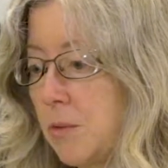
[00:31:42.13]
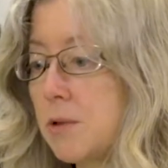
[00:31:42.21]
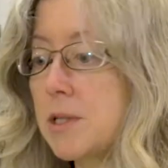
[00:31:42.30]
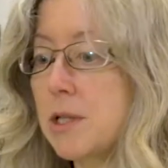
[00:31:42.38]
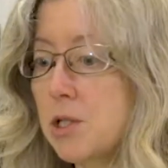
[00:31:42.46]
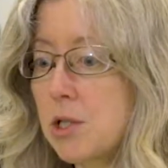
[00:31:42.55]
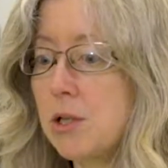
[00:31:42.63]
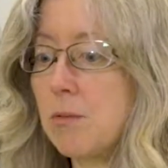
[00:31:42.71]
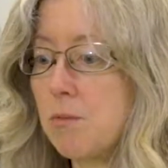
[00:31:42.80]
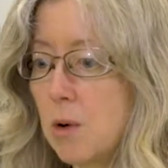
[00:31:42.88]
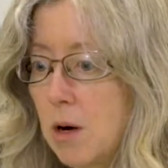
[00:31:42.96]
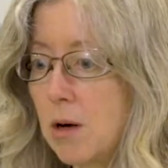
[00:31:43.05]
It was actually a
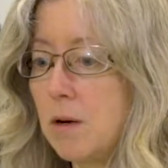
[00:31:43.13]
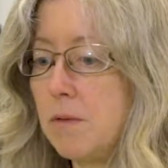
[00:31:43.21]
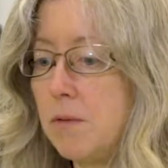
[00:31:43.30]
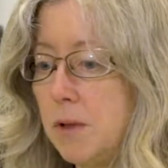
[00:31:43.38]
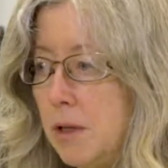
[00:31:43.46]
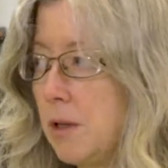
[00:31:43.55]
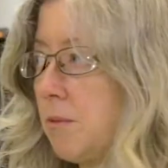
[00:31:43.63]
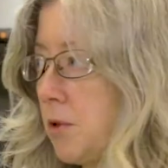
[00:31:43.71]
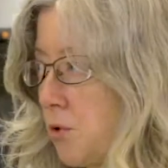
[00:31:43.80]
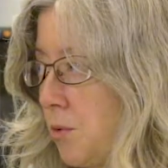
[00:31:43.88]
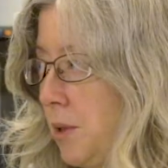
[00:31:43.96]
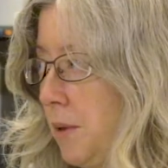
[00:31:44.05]
raw vegan
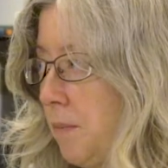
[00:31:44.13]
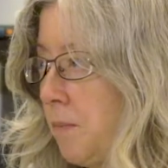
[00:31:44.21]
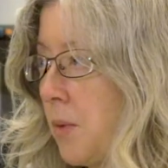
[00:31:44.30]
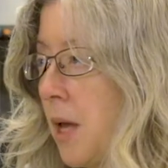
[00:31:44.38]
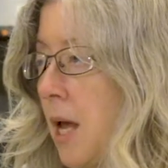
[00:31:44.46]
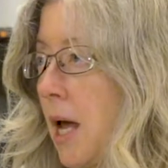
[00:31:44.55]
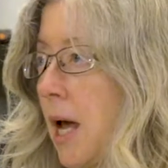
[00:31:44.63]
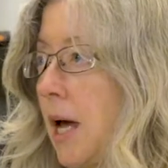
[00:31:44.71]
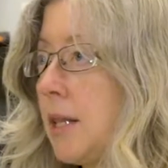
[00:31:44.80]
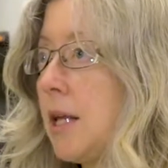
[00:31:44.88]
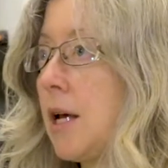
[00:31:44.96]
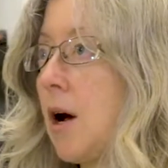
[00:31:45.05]
retreat.
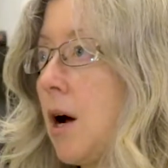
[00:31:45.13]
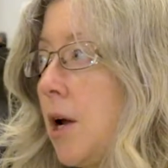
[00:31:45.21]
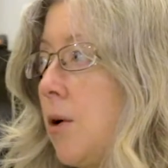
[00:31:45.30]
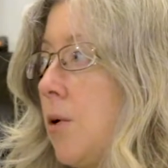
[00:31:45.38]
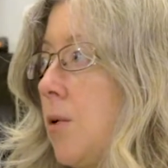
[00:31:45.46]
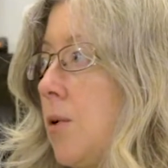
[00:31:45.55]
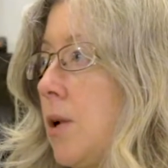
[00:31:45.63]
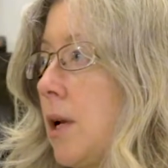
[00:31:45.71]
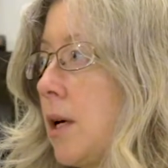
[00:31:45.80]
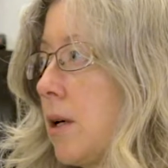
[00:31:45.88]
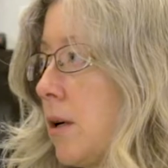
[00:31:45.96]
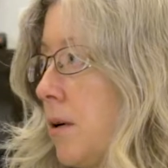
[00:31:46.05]
And they hired
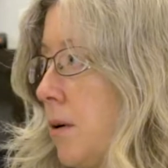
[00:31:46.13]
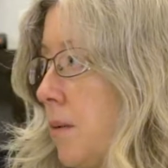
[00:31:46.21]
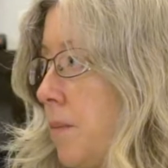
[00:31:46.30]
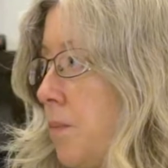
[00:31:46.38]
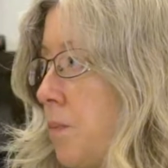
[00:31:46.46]
like a